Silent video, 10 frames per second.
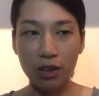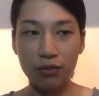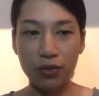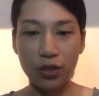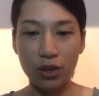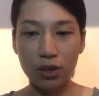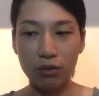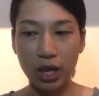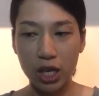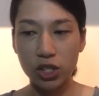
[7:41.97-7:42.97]
If the
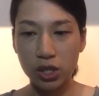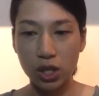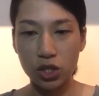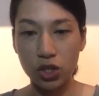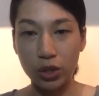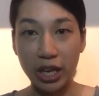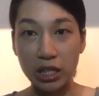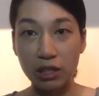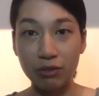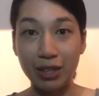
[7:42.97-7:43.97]
reactions are too
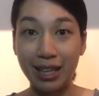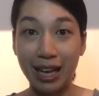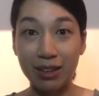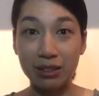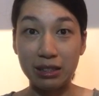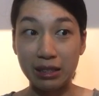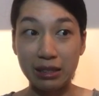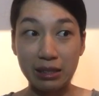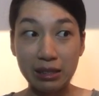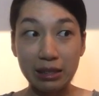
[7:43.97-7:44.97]
negative, then I'll
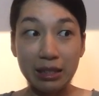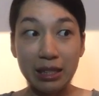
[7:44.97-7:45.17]
just,